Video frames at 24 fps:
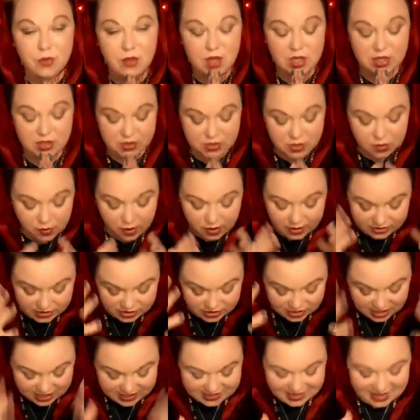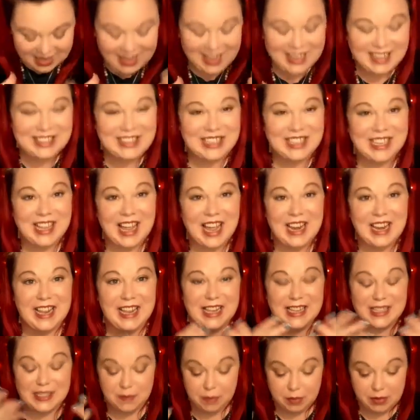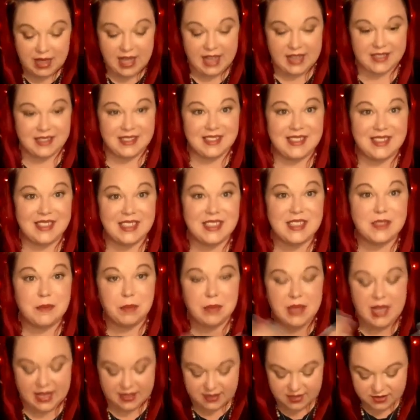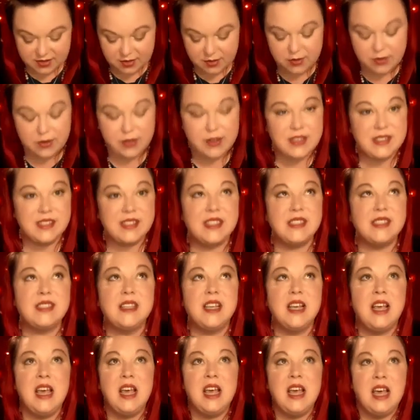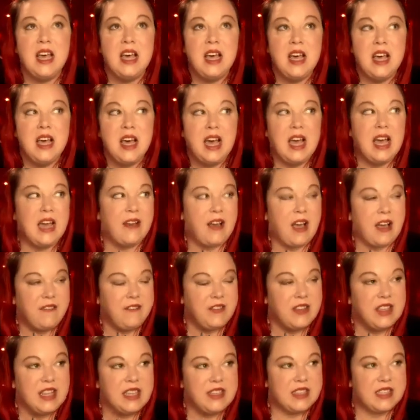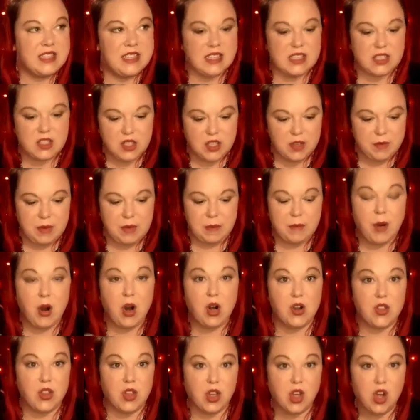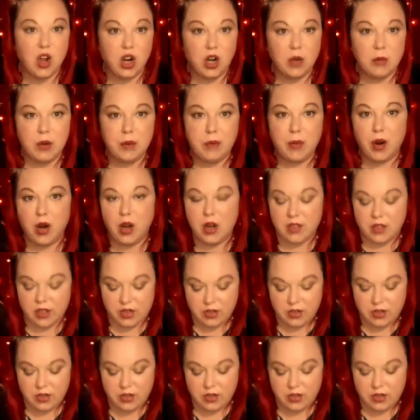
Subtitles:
So and it is blessed. It's blessed. So there is this, I feel like this could be part of the karma, part of the